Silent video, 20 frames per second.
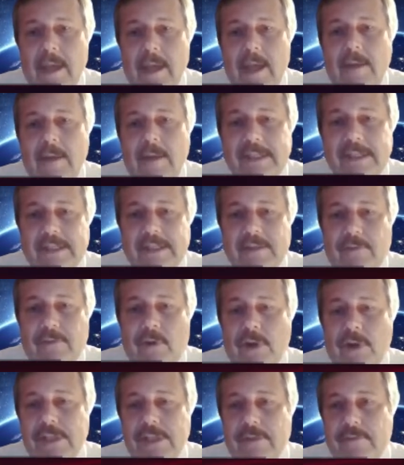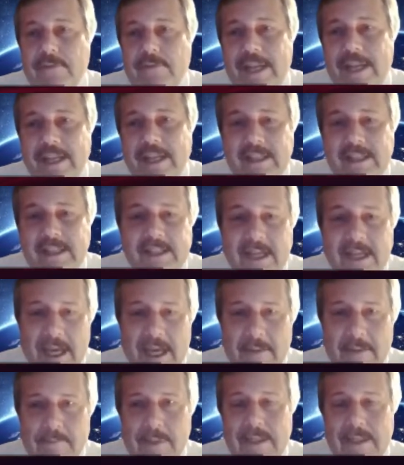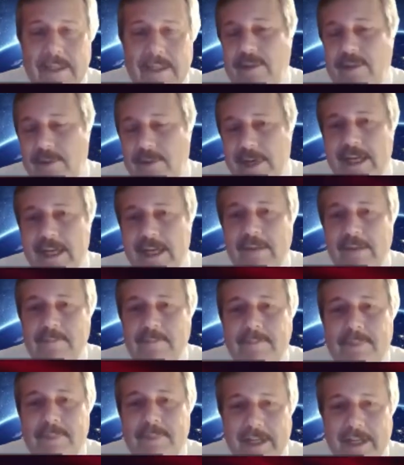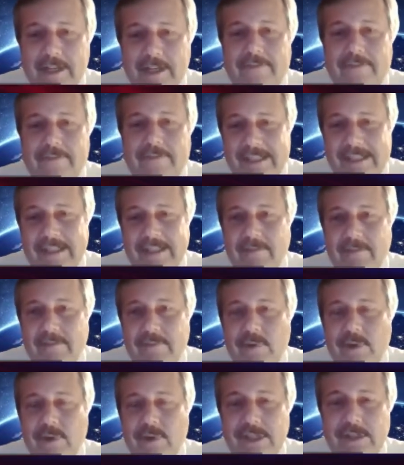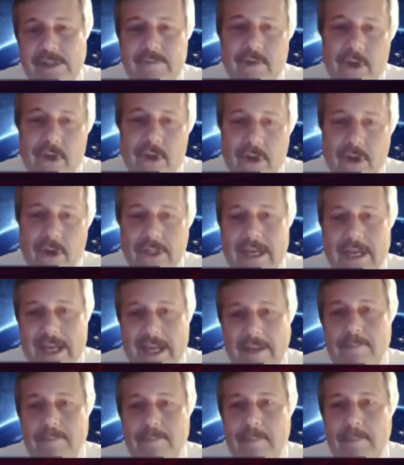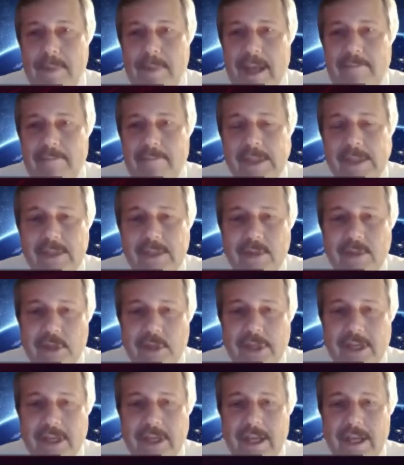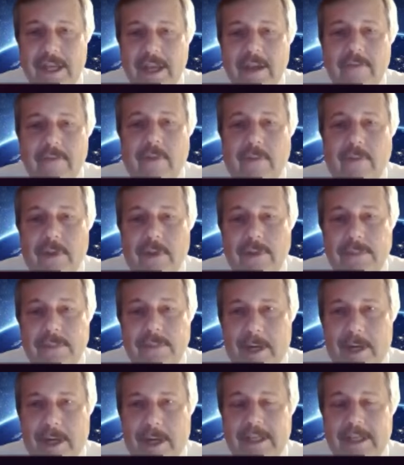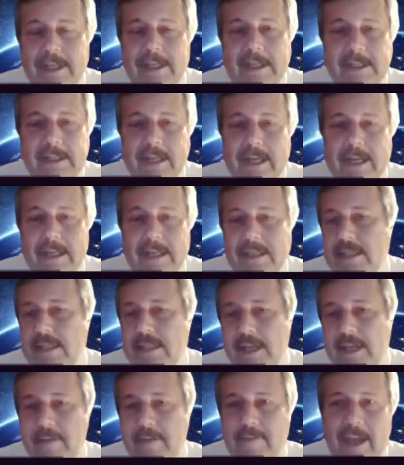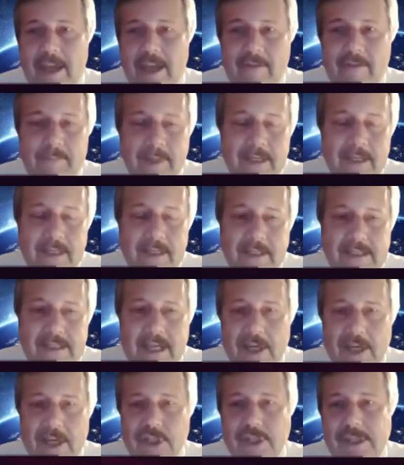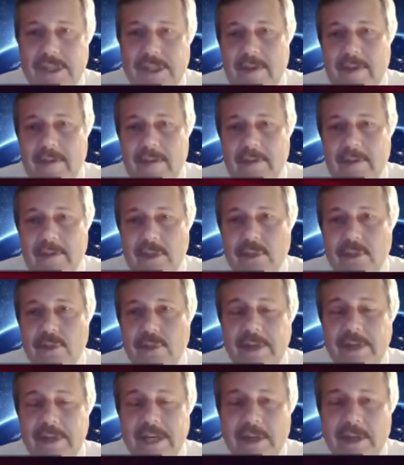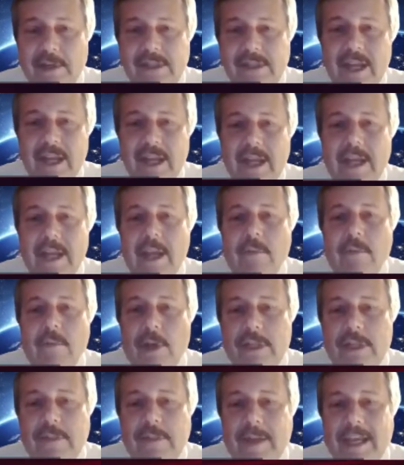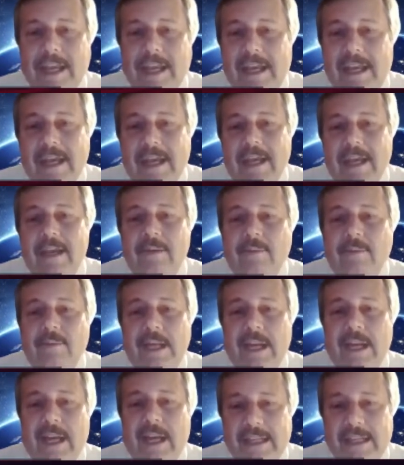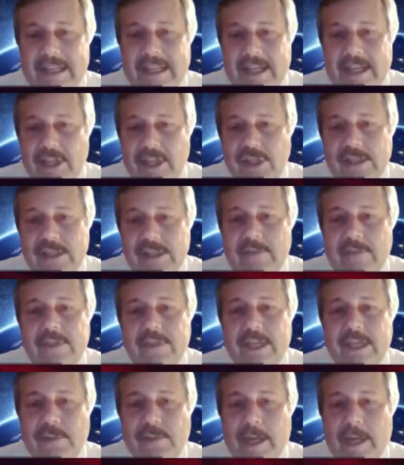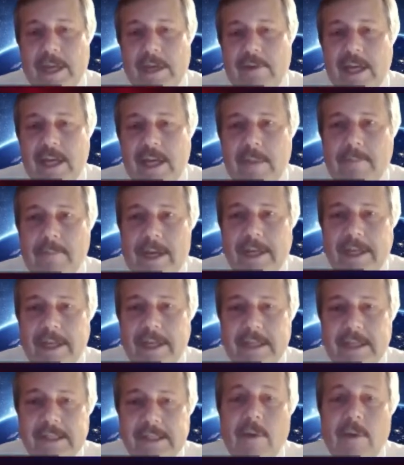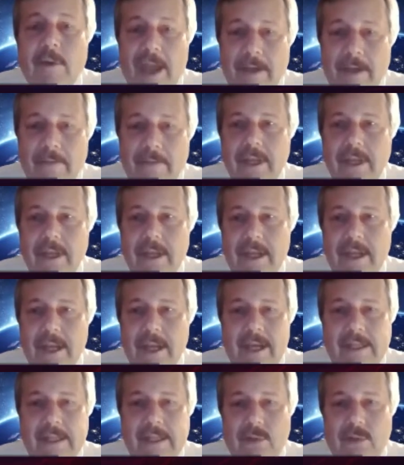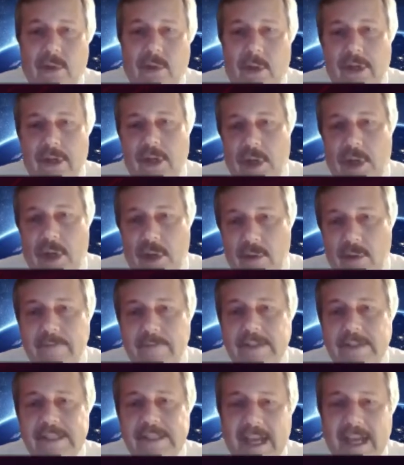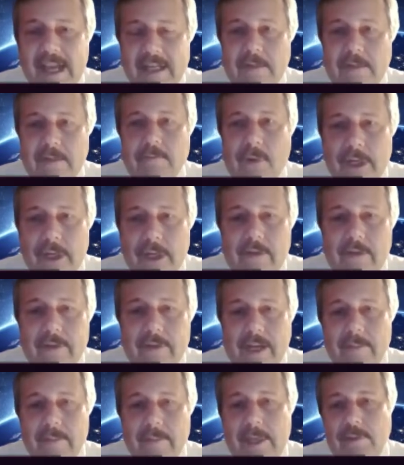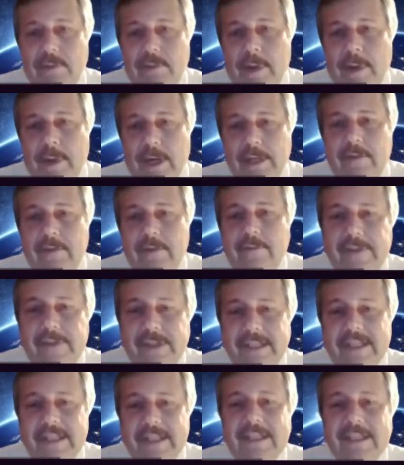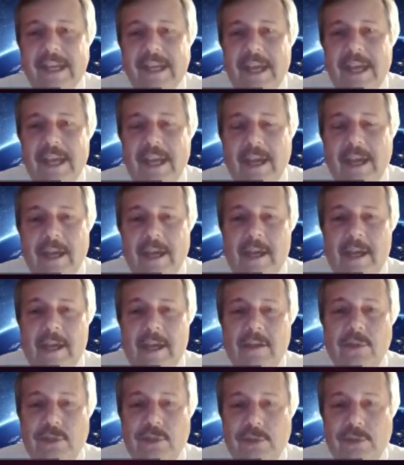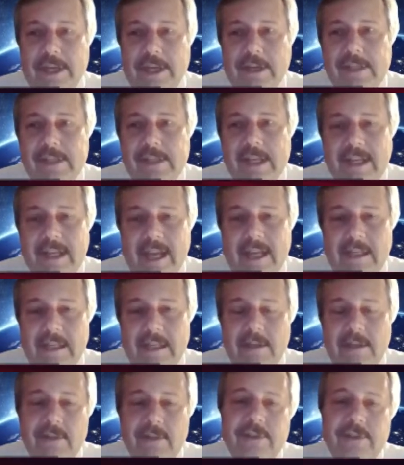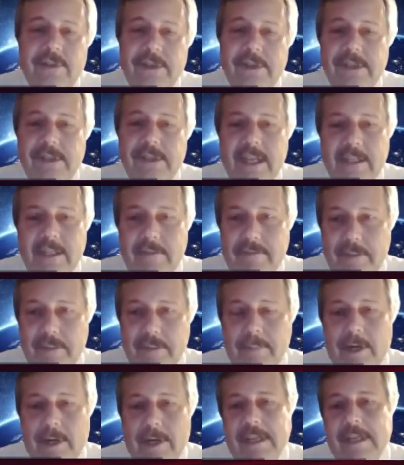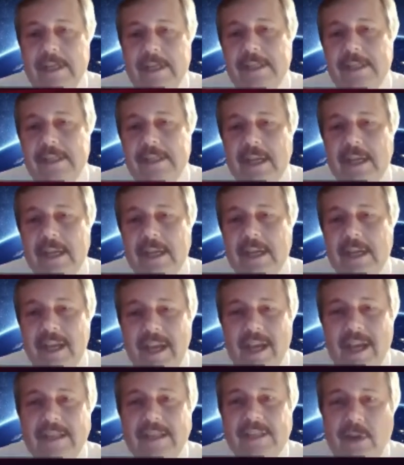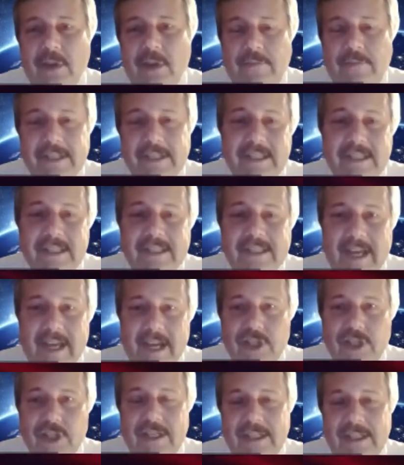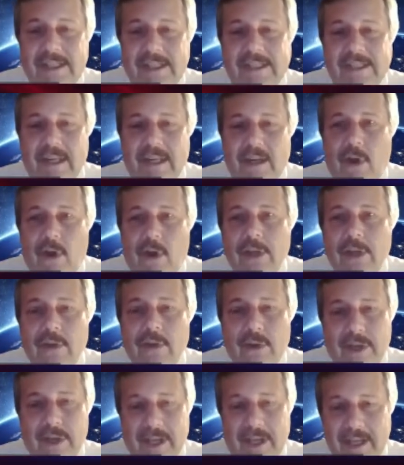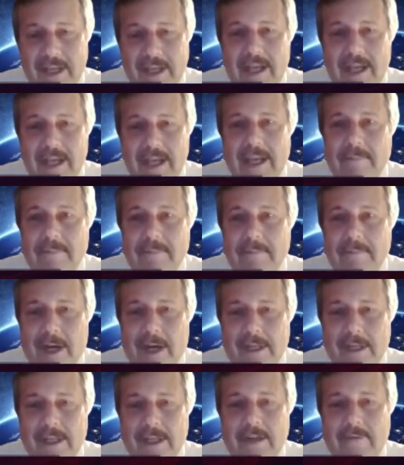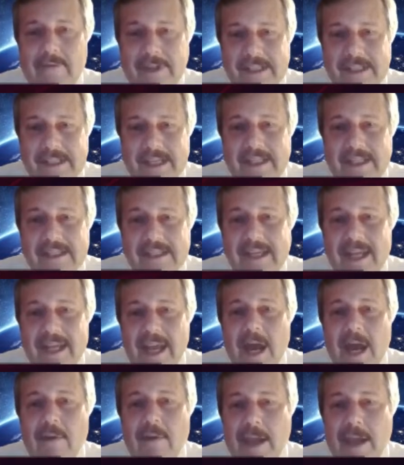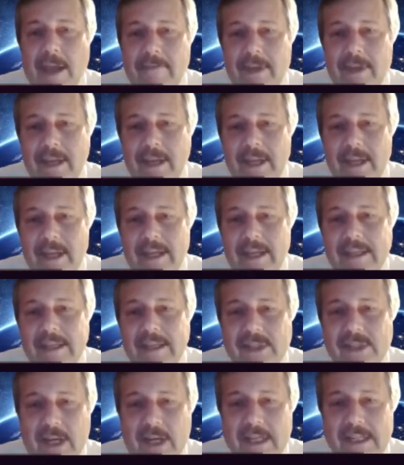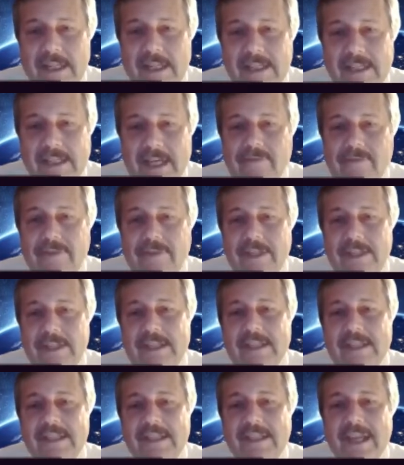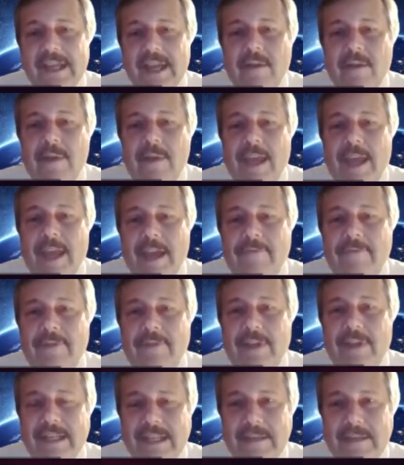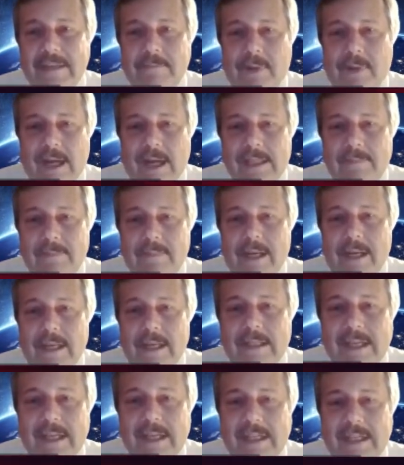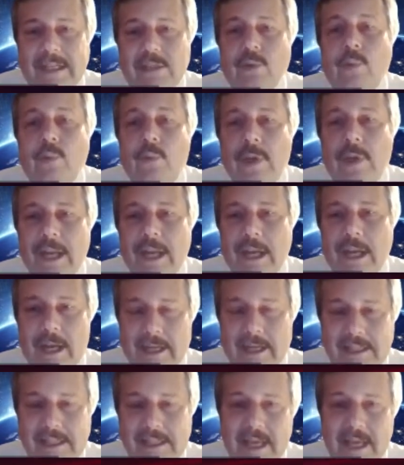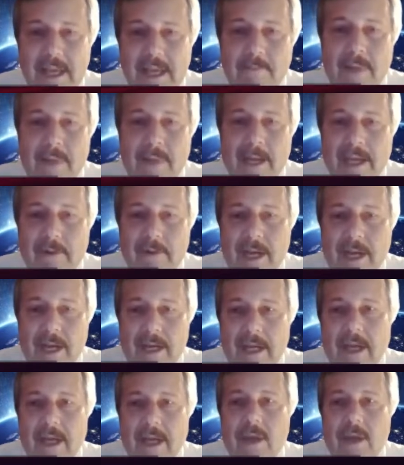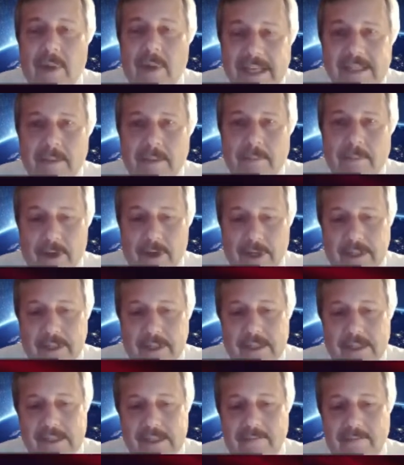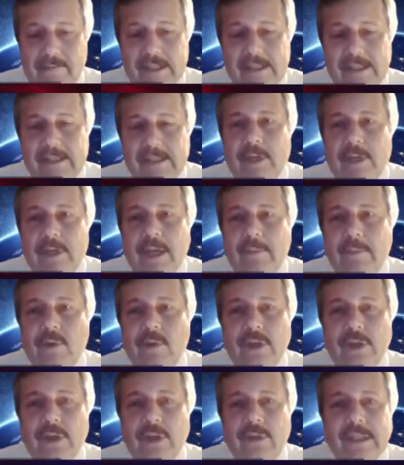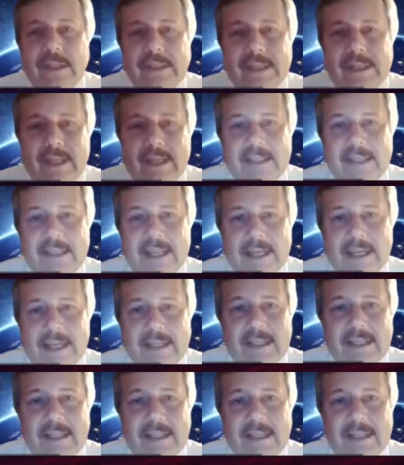And this is, of course, of great excitement. Already in particle physics, of course, for a long time, people have been searching for those particles, and there have been discussions whether neutrinos would be realizations of such Majorana particles. However, as you all know, in the standard model of elementary particle physics, neutrinos and antineutrinos are different particles, and so this discussion is still ongoing in particle physics. However, in solid state physics, we have indeed possibilities to realize Majorana quasi-particles, and this is what I'm going to discuss next.